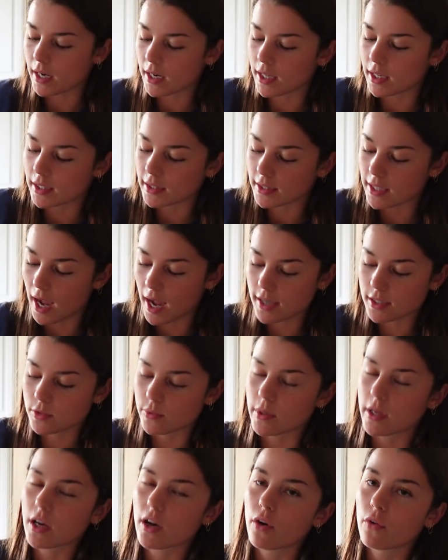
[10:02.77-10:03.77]
it last
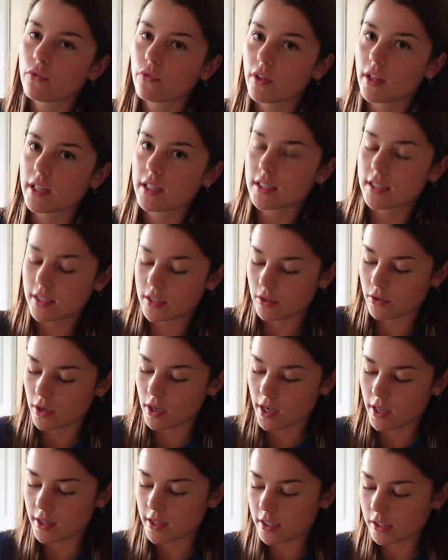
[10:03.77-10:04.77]
week. Hopefully it's still
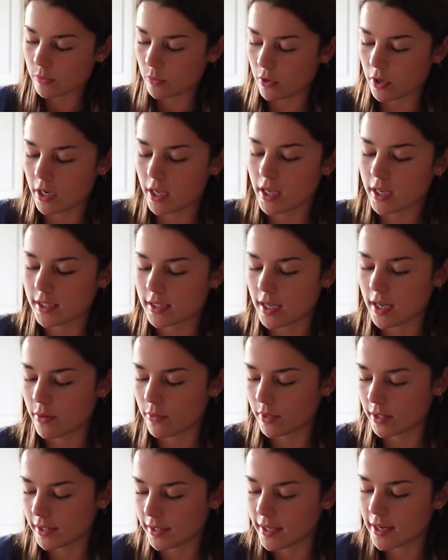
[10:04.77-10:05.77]
good this morning because I
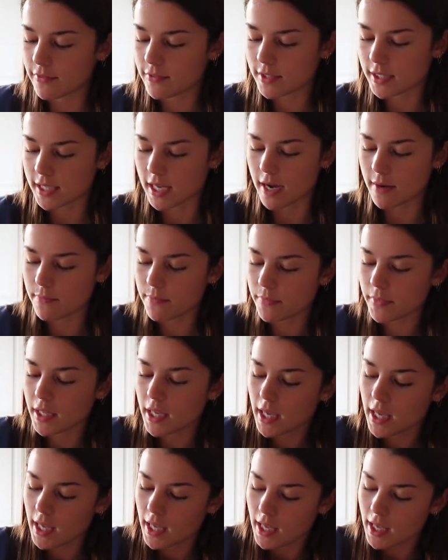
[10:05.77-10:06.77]
would love some.
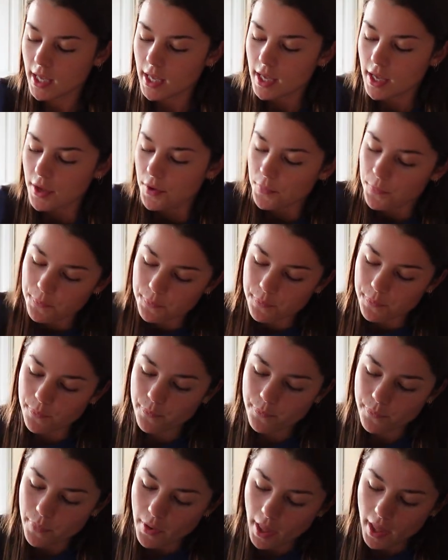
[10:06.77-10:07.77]

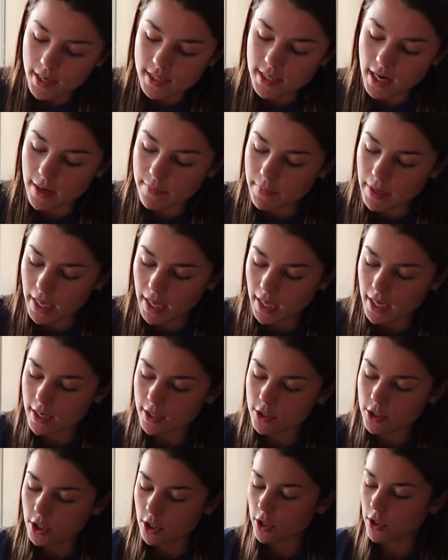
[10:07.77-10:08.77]
But I'm making
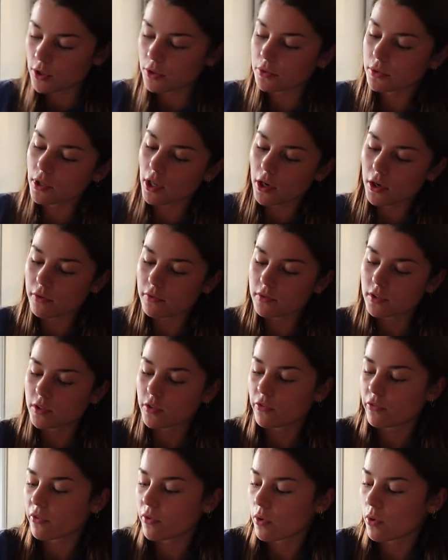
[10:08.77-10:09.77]
2 loaves
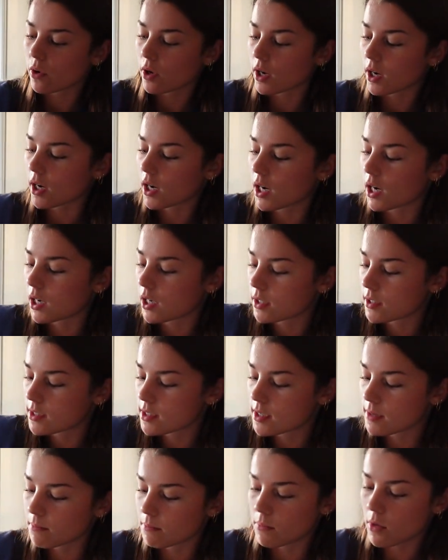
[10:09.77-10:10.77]
for
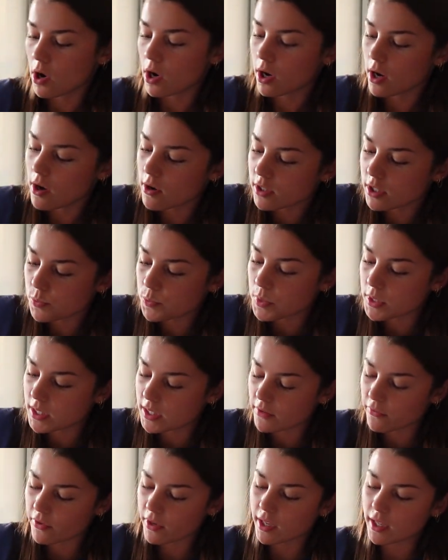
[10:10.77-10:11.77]
tomorrow
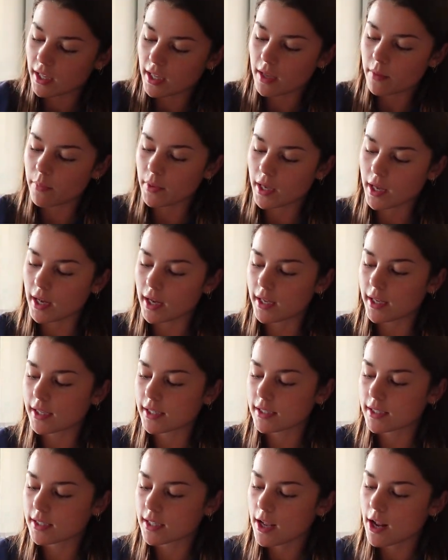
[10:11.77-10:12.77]
specifically
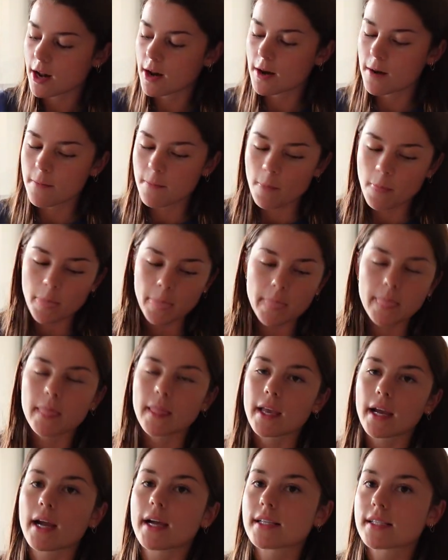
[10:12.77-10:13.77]
because,
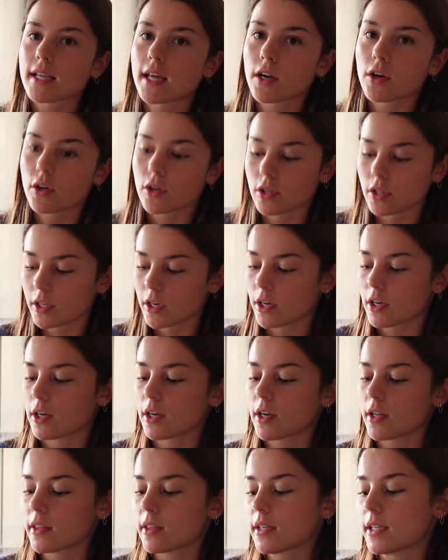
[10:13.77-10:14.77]
like I said
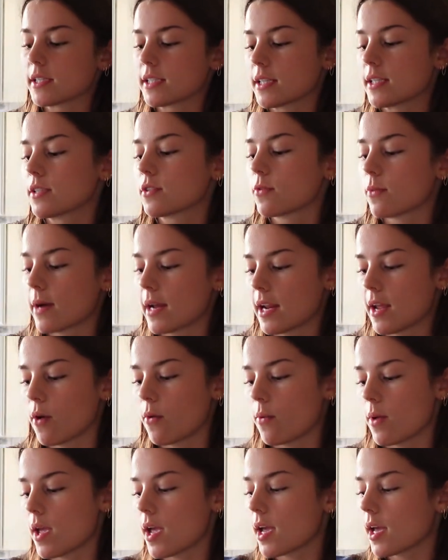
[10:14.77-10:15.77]
earlier, this is wedding
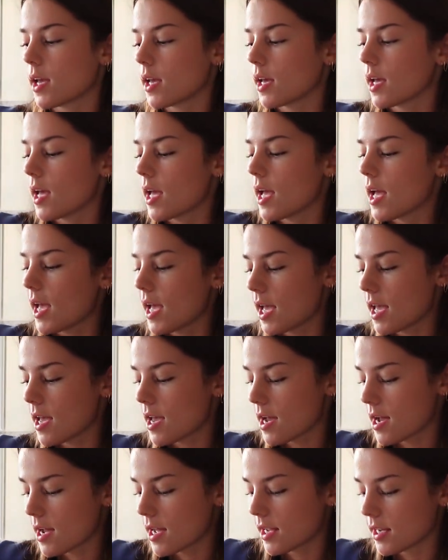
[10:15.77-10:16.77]
week
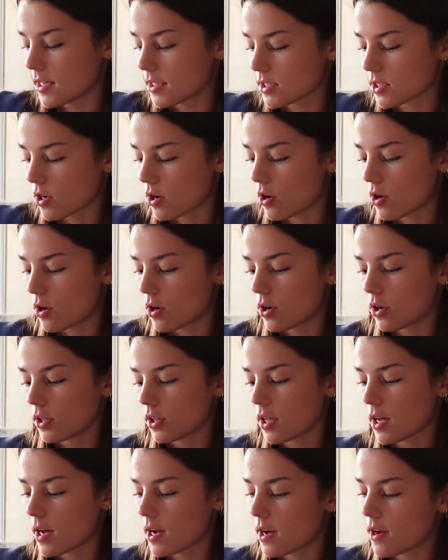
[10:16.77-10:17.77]
and all
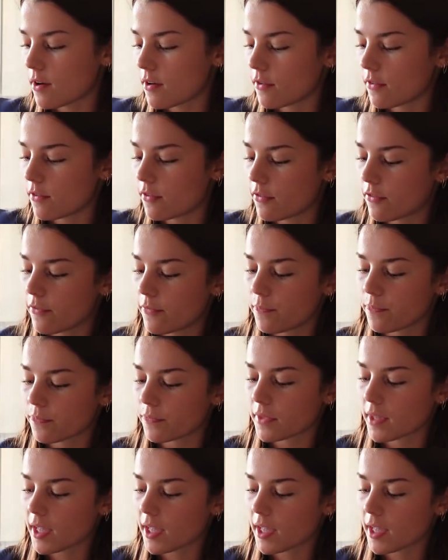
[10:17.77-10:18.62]
of